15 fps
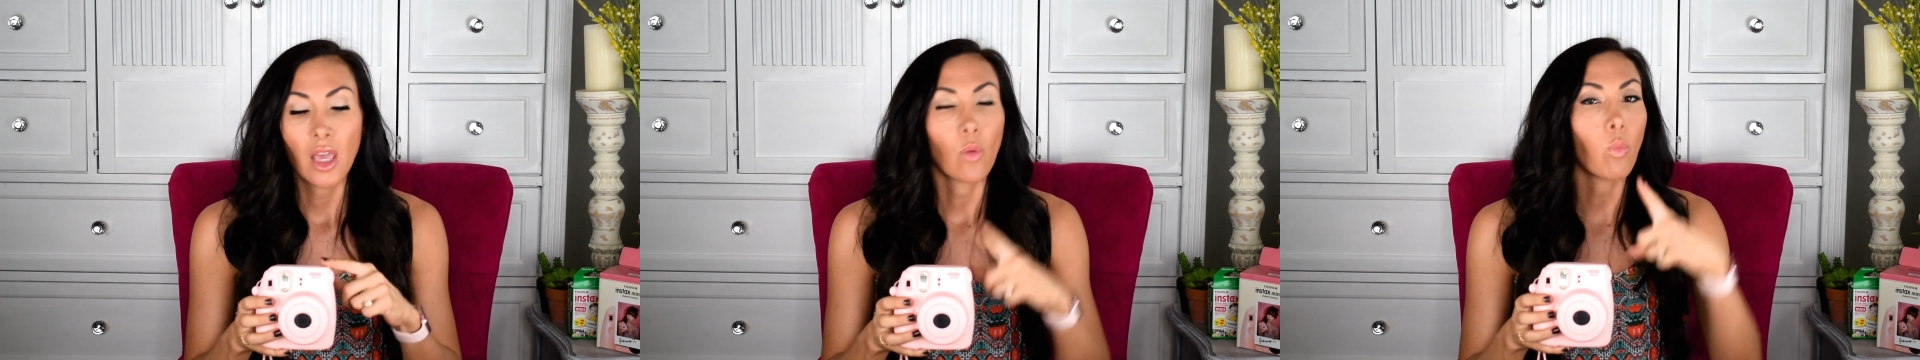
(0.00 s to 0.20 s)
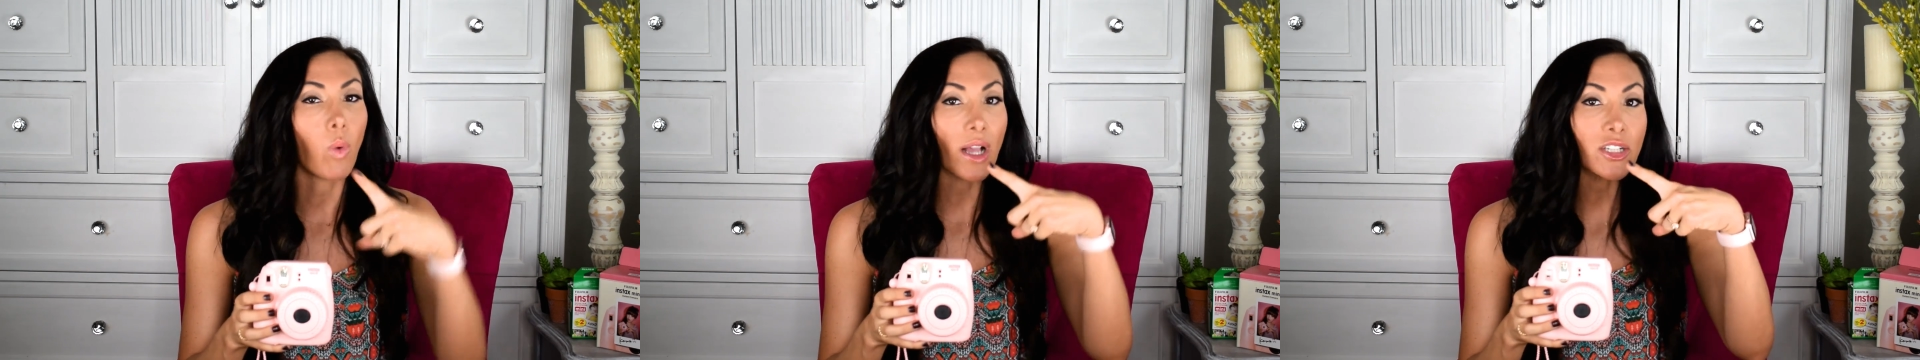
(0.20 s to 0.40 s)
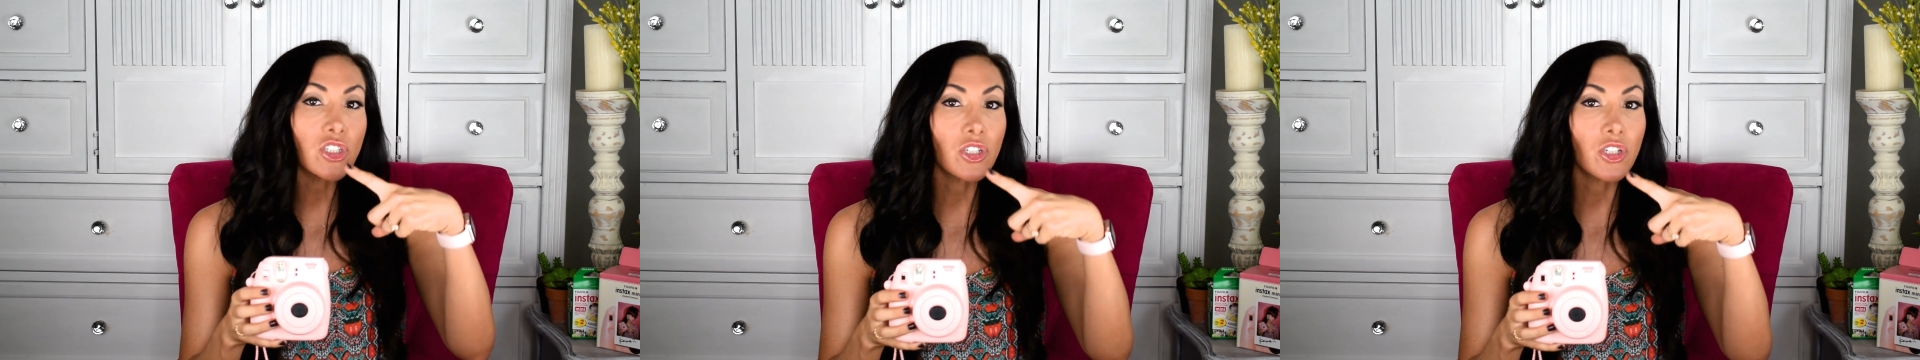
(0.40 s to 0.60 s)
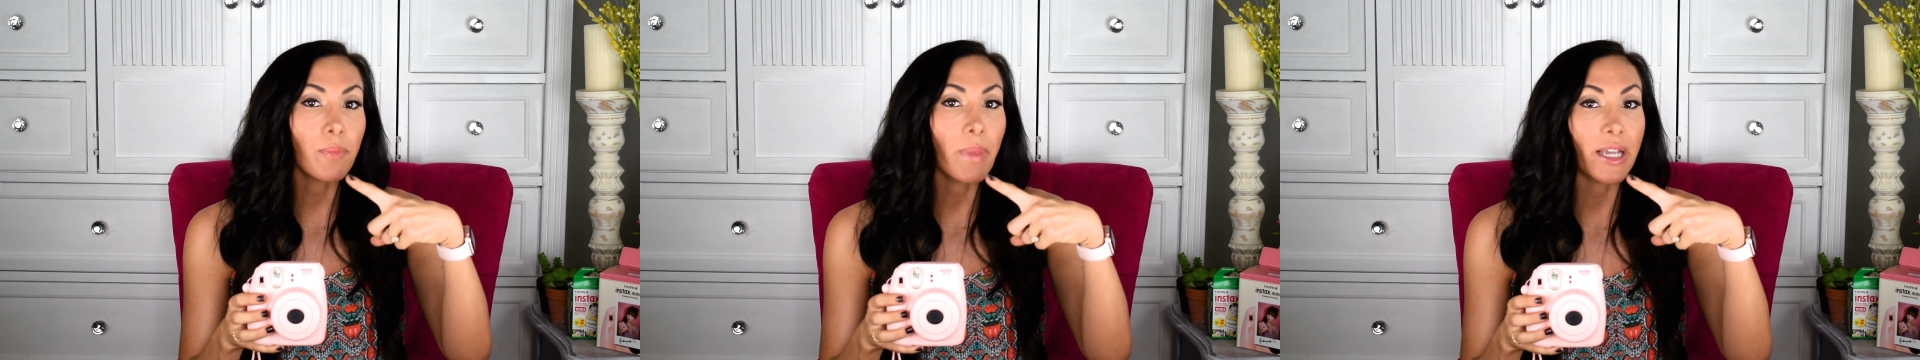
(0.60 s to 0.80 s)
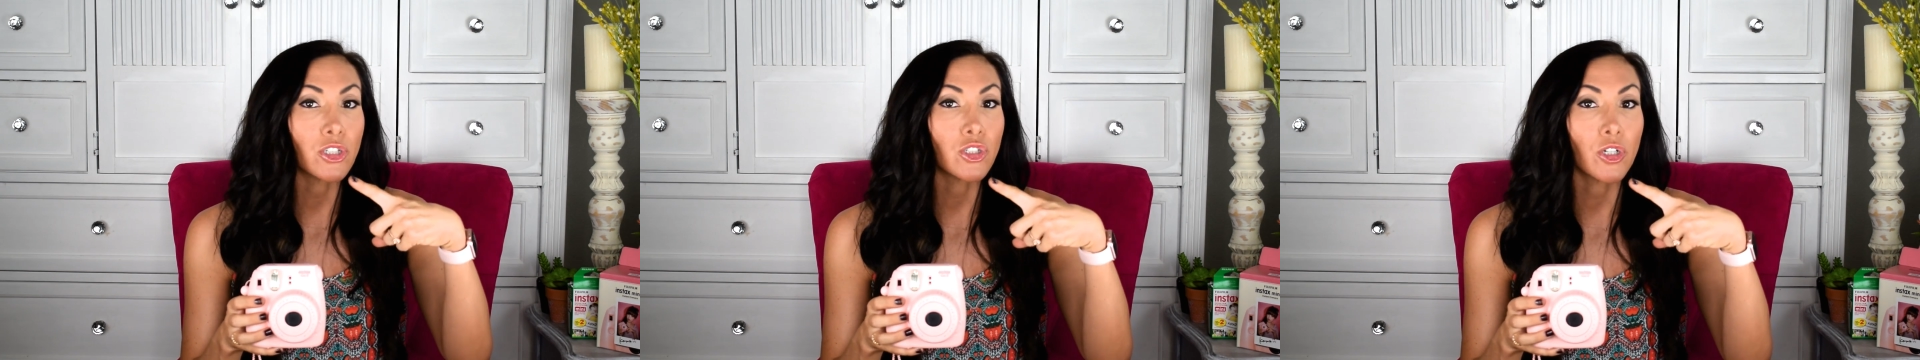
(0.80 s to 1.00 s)
watch the
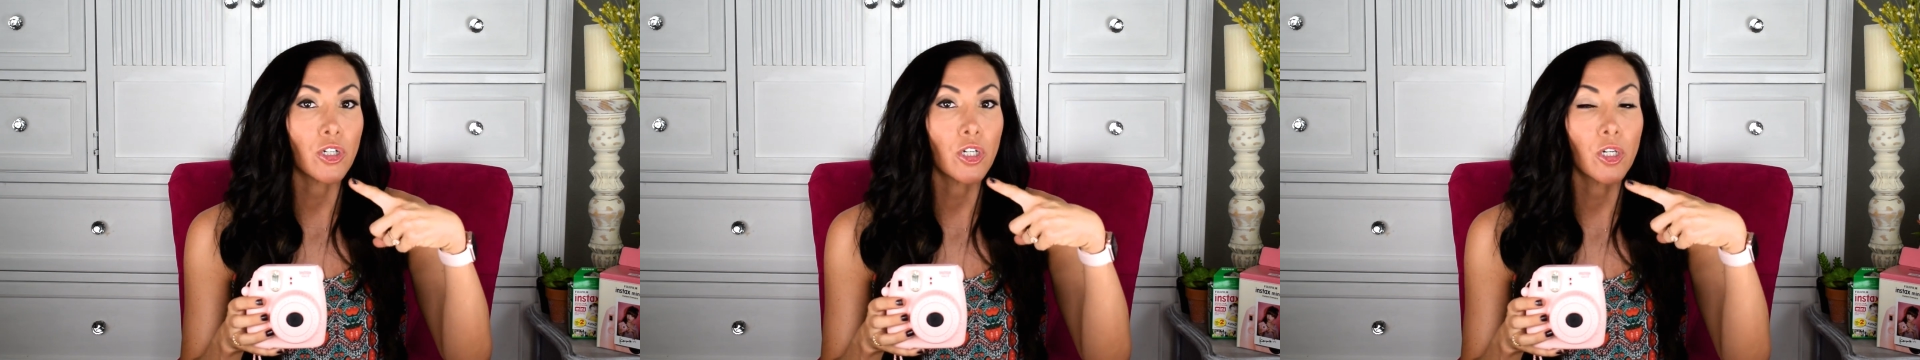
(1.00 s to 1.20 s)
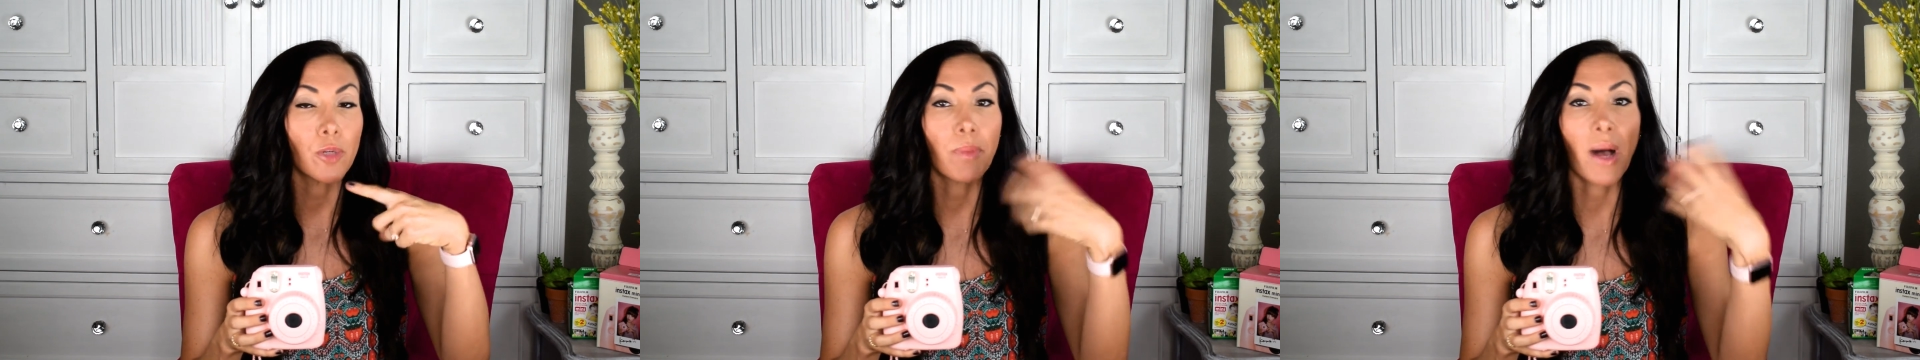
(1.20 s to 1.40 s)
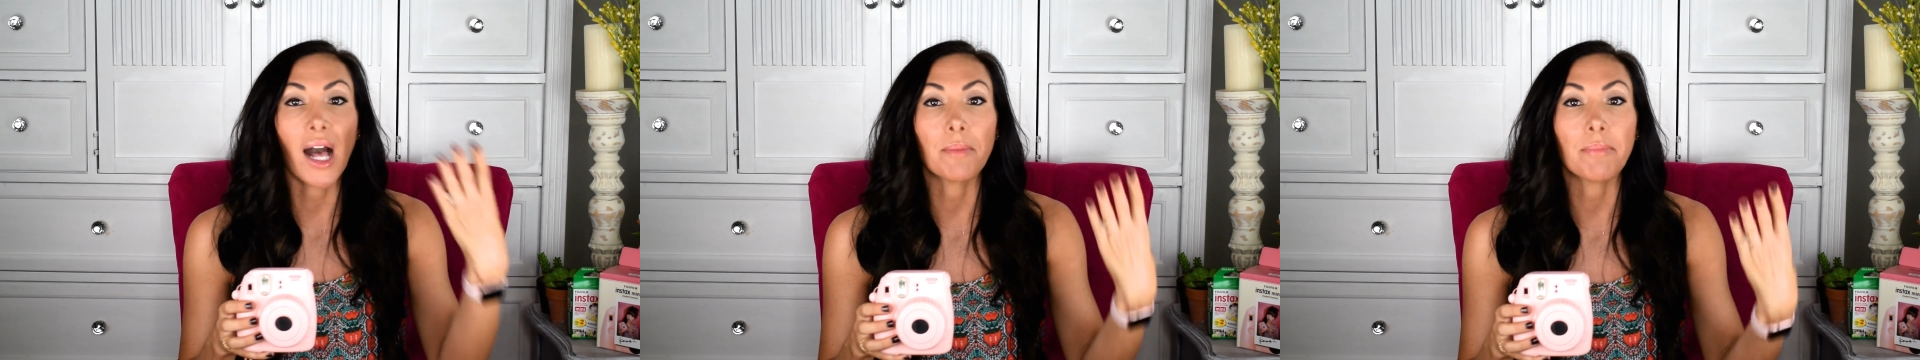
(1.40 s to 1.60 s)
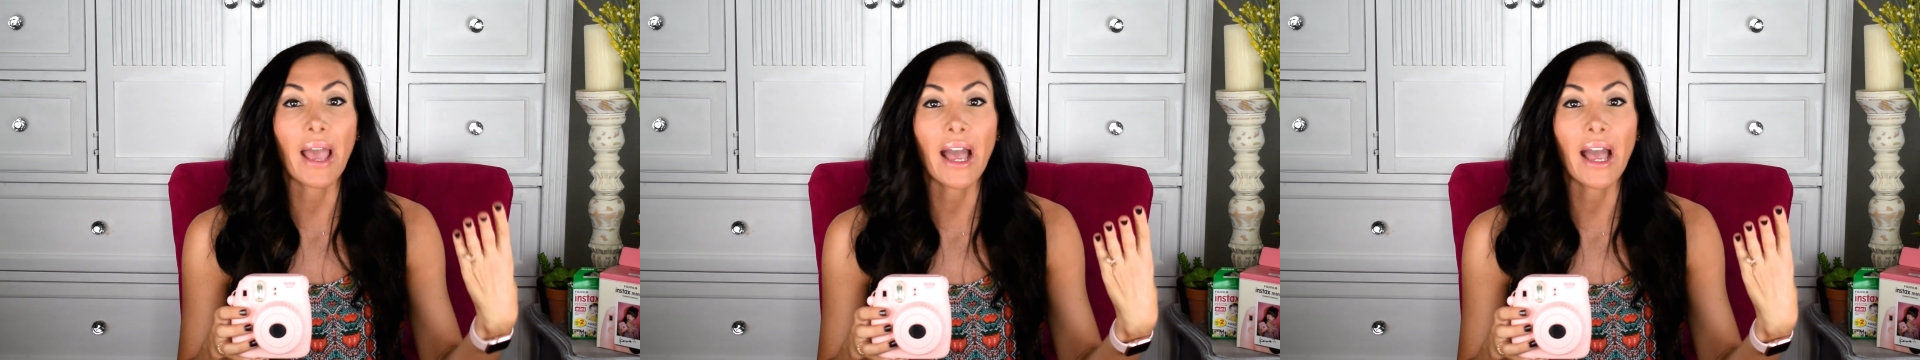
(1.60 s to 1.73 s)
picture pop